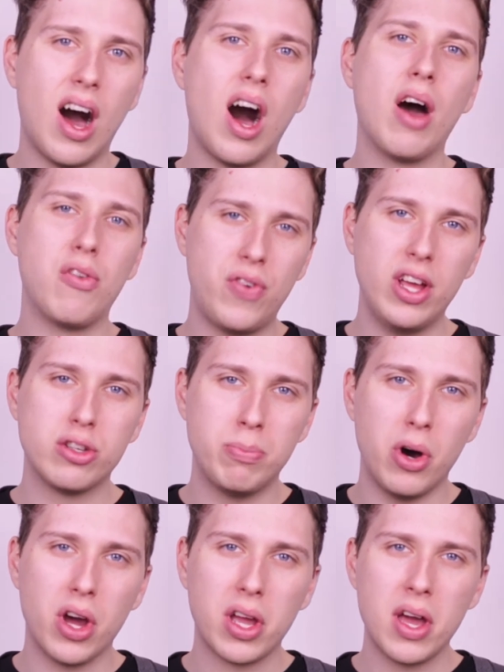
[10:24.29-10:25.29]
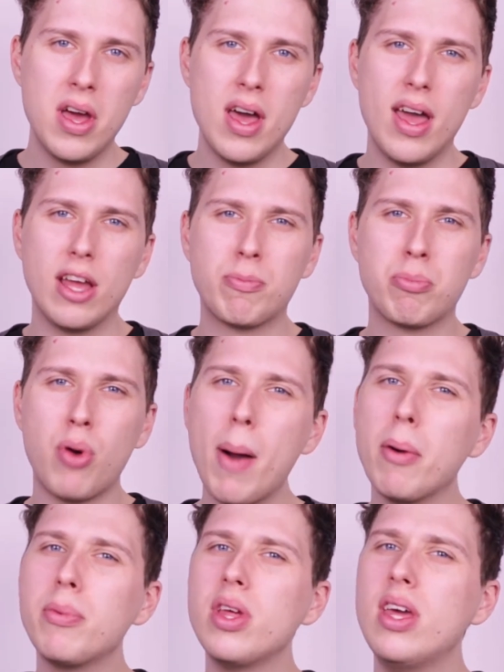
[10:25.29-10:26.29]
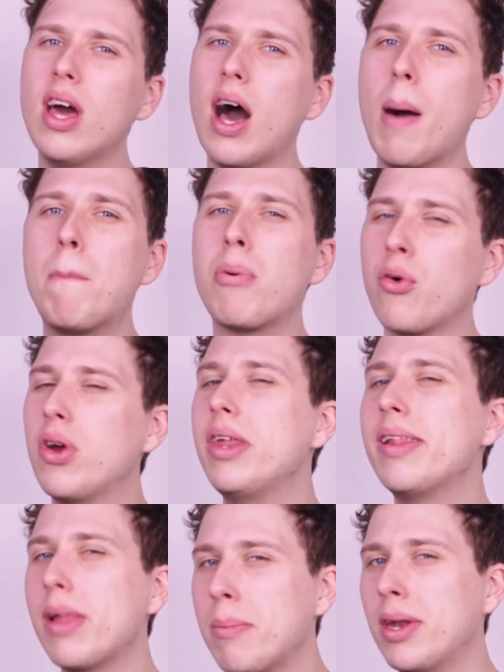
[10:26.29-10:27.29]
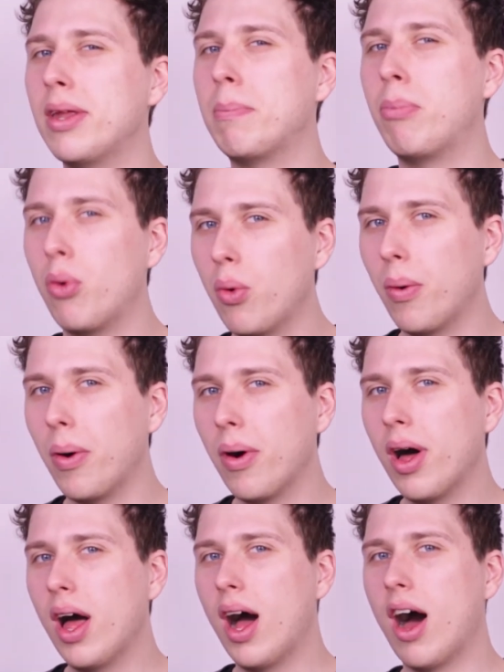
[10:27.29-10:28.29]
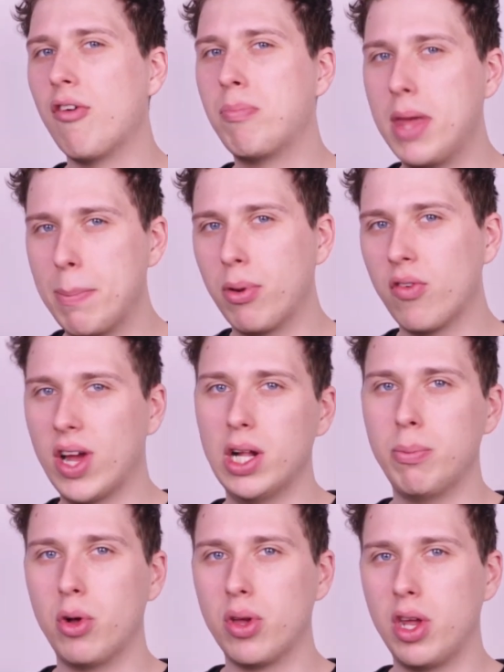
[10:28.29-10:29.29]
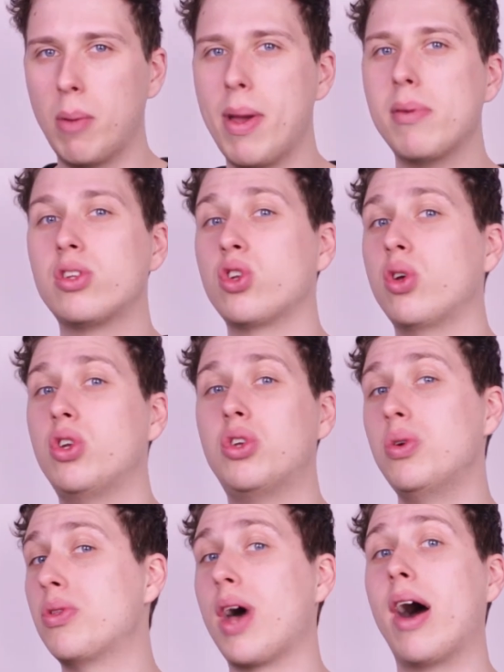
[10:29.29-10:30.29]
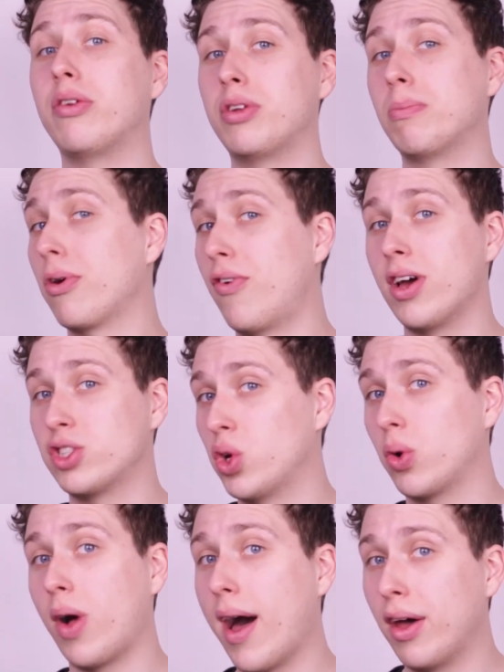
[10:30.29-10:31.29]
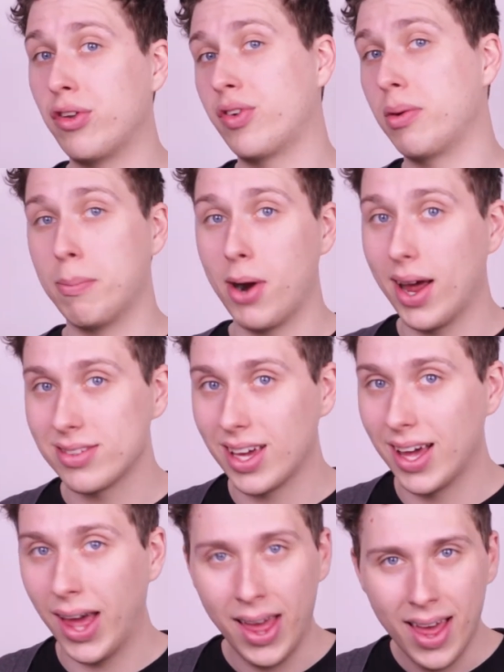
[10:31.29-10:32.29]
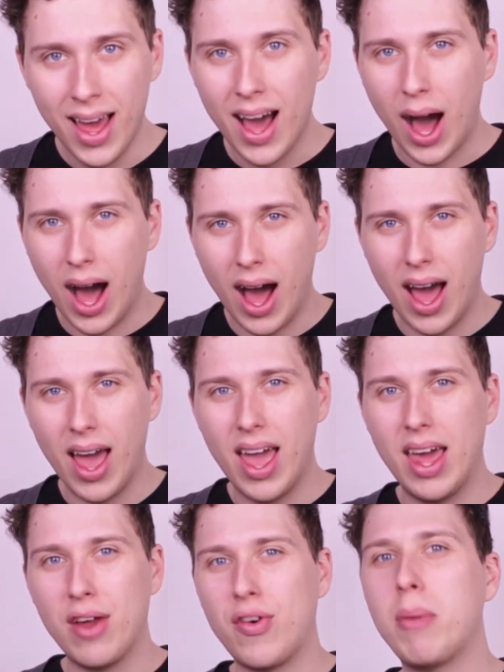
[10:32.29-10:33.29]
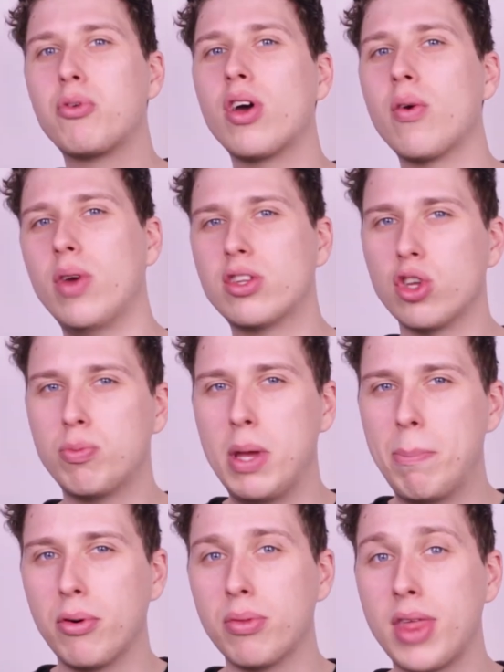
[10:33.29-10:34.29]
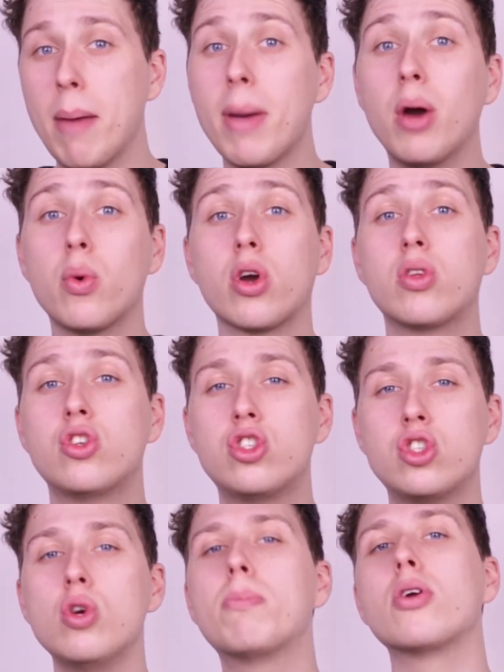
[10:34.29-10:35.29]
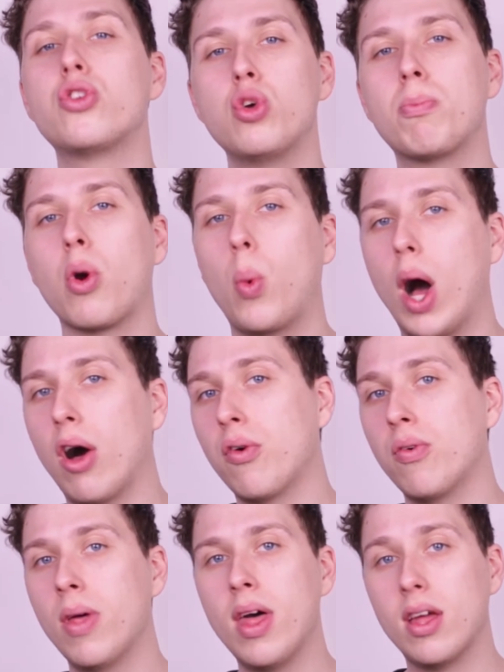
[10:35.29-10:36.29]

on Facebook, it's probably a pretty limited pool of people available. Maybe there's only 2,000 professional clowns from Nebraska. And if I'm trying to reach those people, that might work super, super well